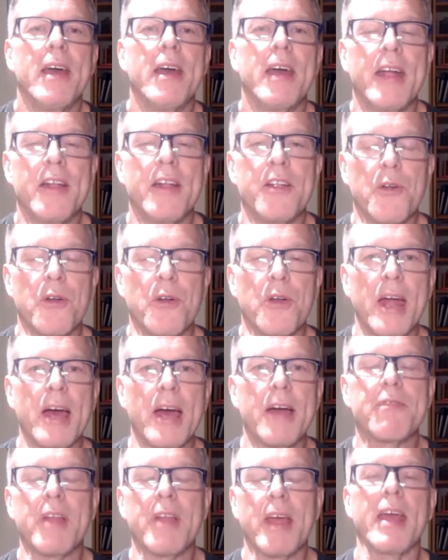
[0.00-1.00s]
in your
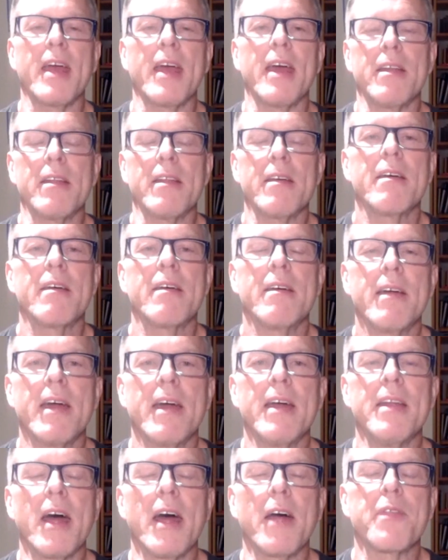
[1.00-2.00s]
left hand
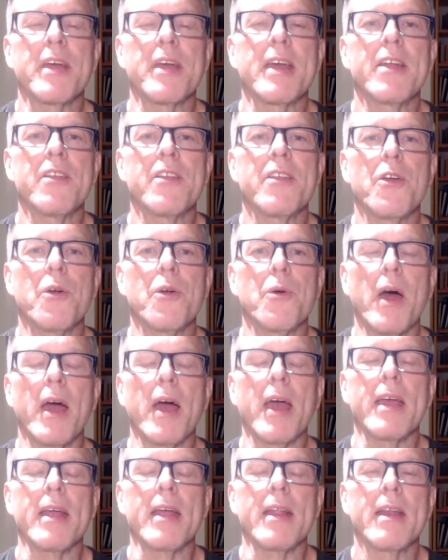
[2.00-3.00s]
and nothing in your
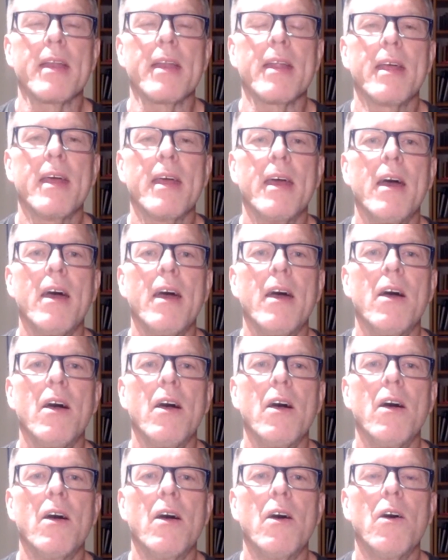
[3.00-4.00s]
right.
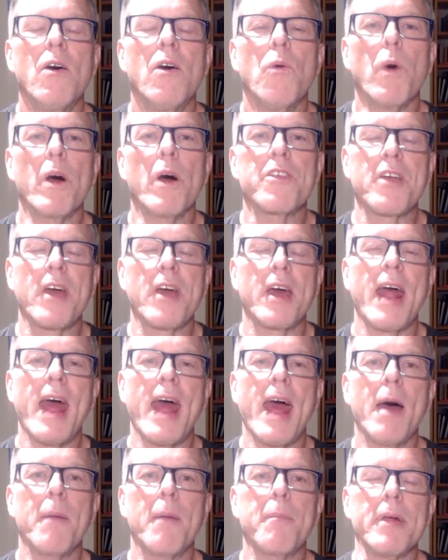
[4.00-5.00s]
What's going to
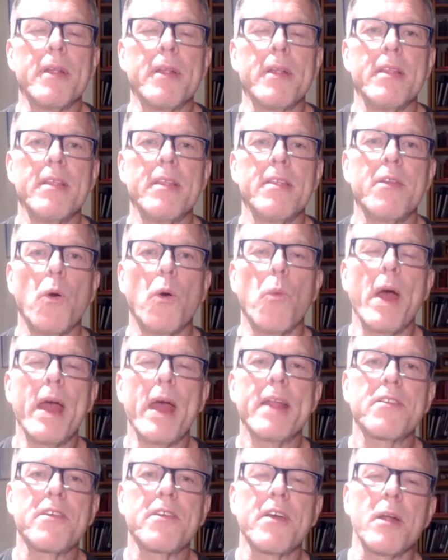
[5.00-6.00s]
happen? The
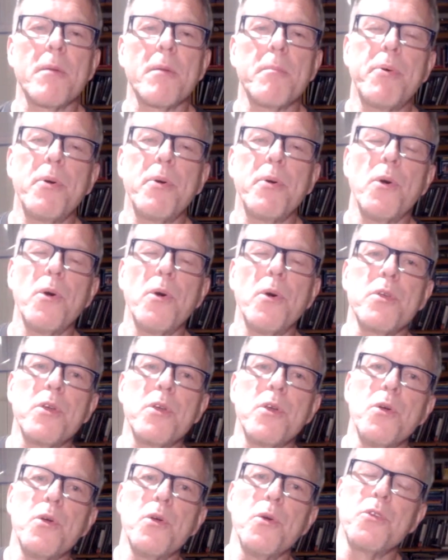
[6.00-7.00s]
weight's going to pull
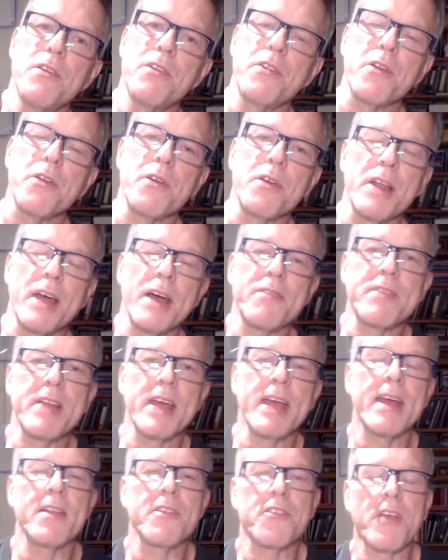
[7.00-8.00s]
you to your
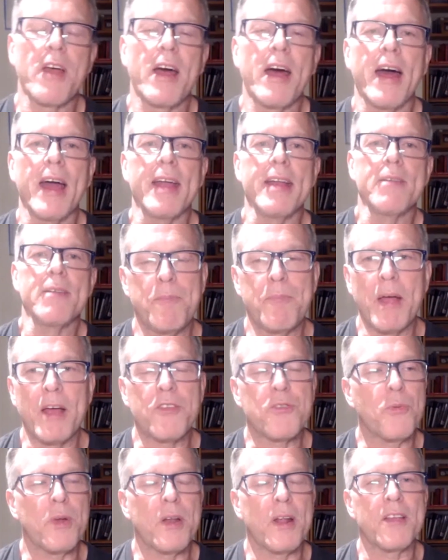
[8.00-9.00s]
left-hand side.
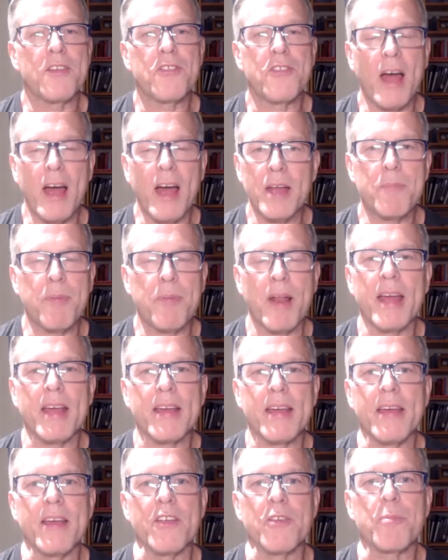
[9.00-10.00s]
That's what a side
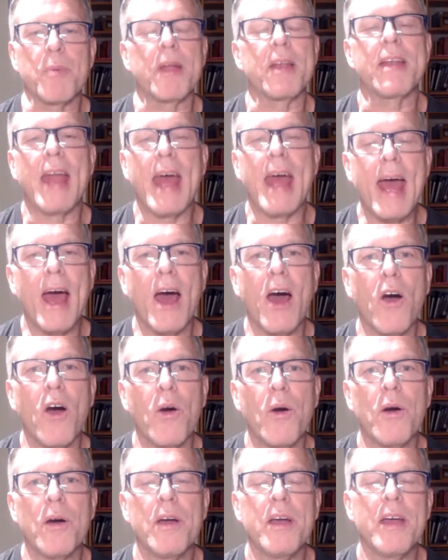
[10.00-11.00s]
plank is. But
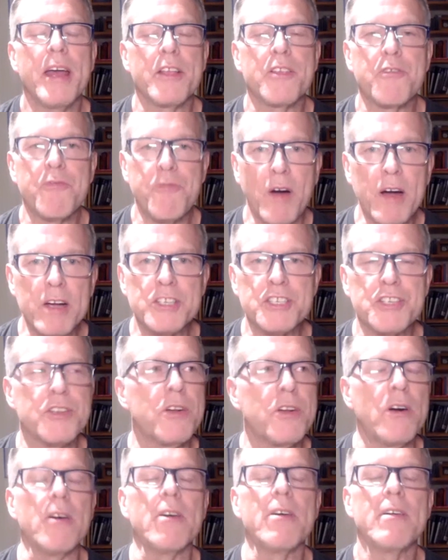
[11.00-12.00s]
now it's
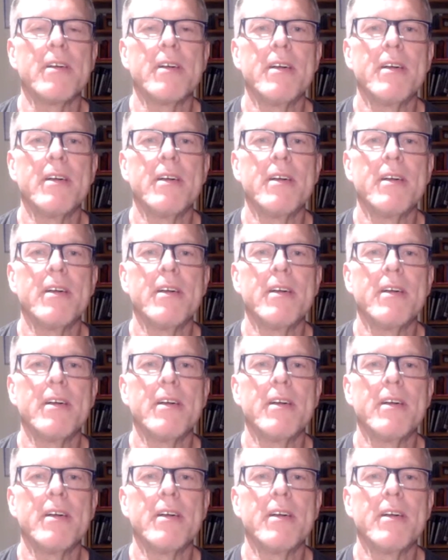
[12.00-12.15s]
functional.